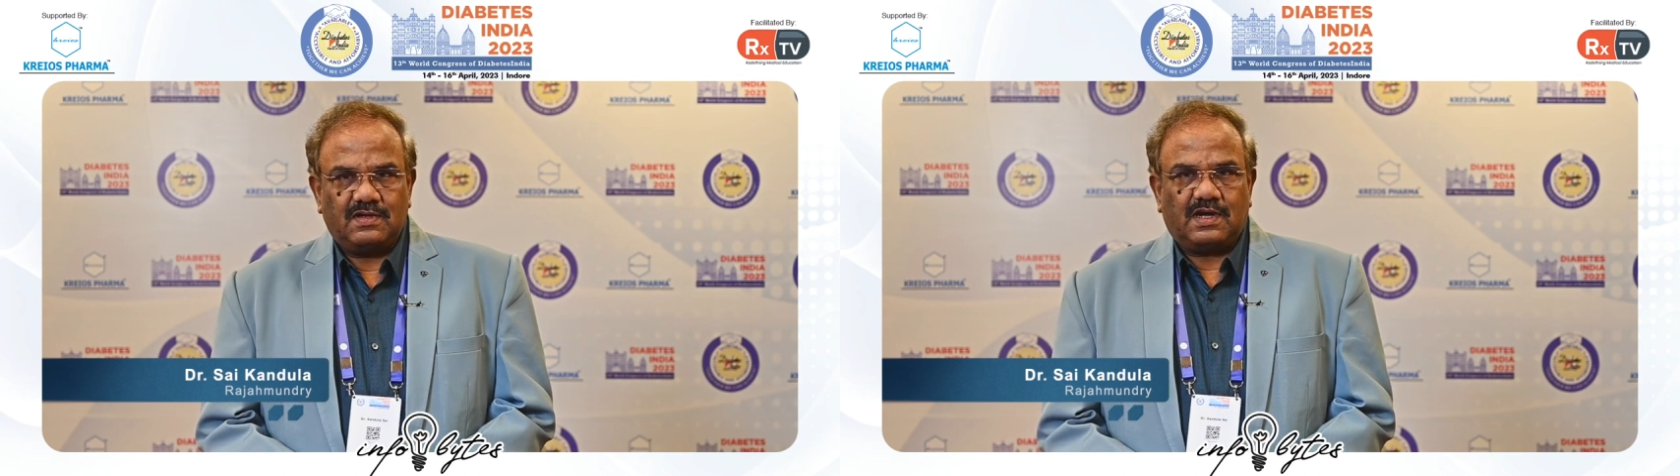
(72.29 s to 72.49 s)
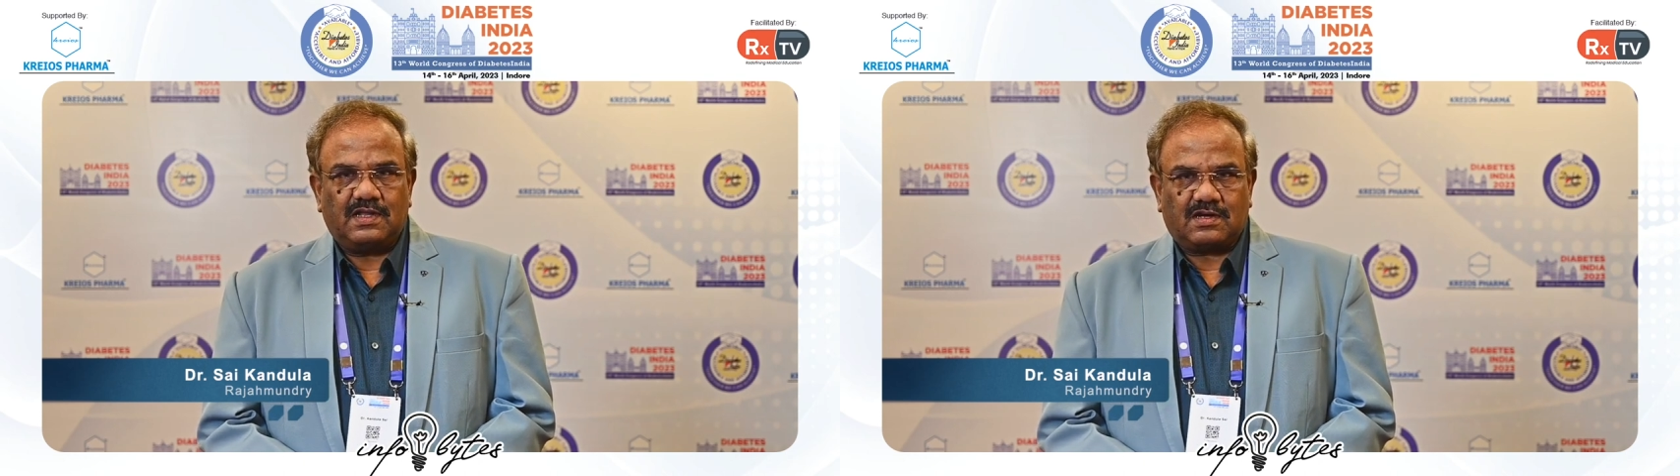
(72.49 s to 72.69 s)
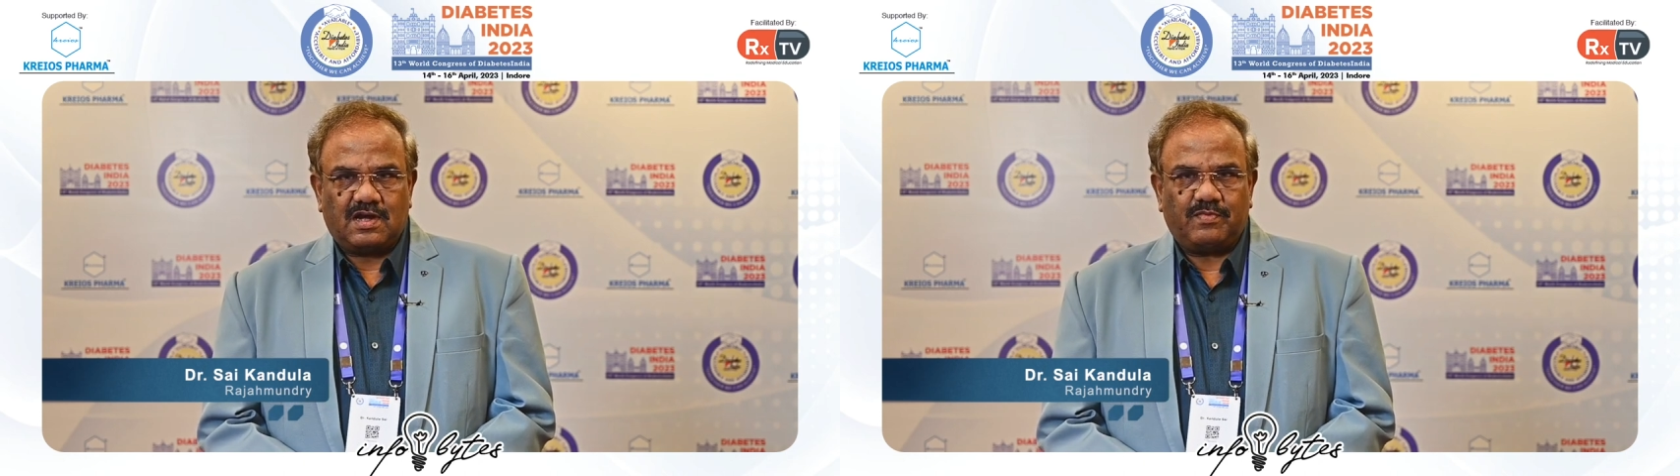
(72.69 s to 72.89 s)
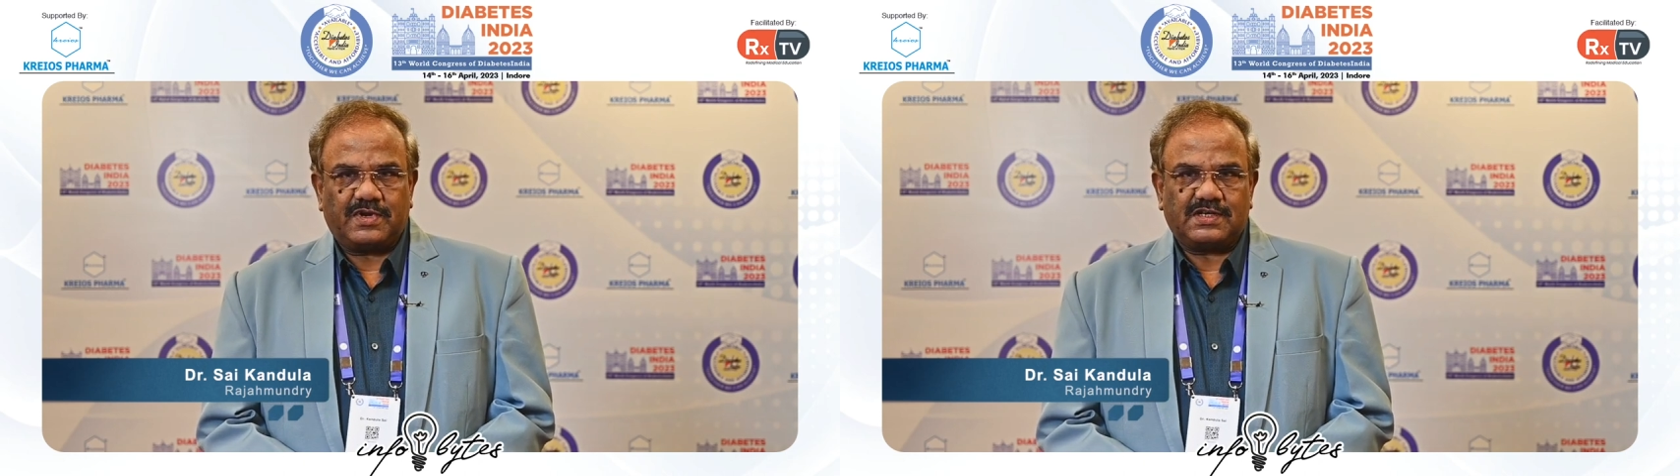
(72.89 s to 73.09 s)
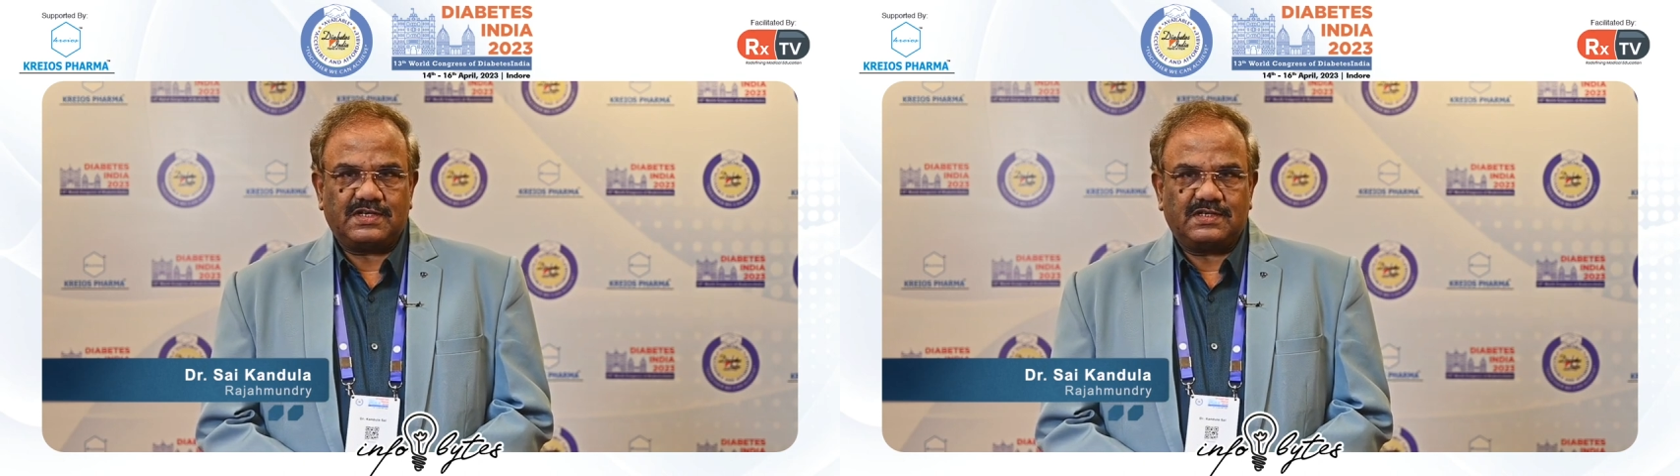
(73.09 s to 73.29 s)
other
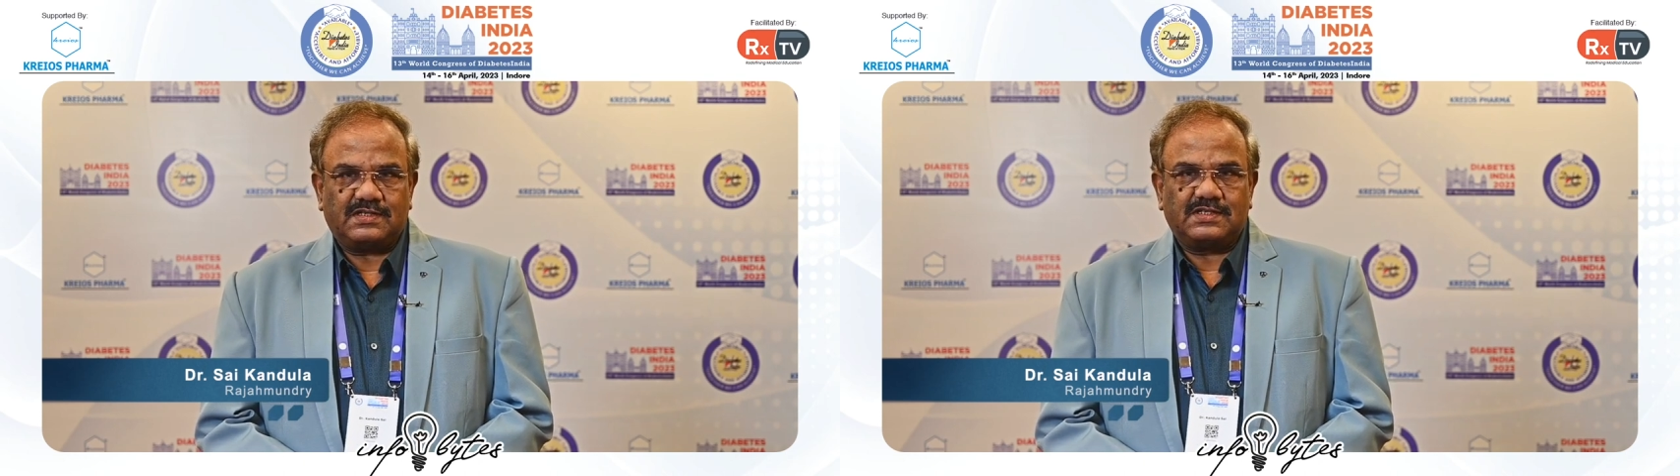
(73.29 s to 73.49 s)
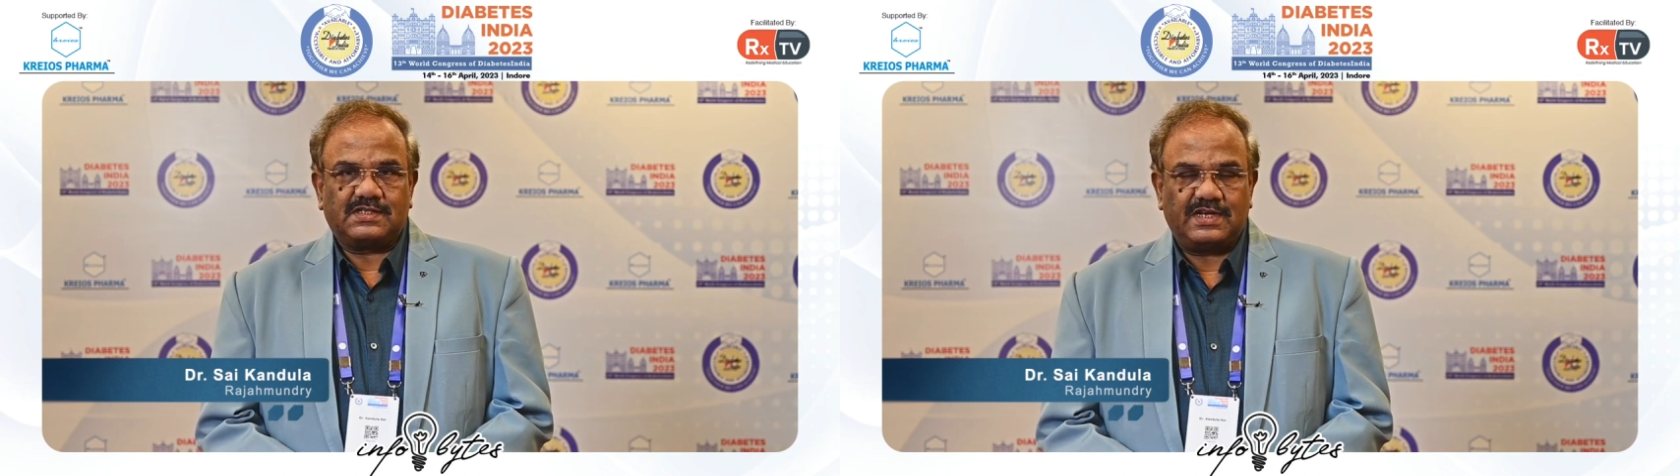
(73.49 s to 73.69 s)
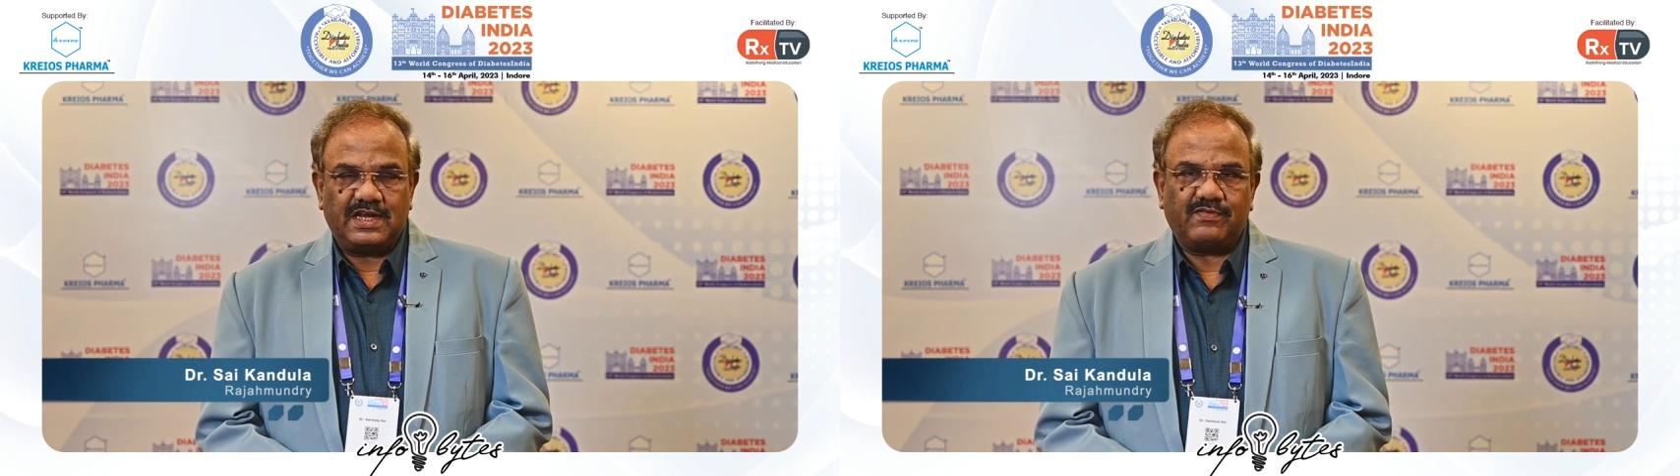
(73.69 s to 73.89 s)
complications, screening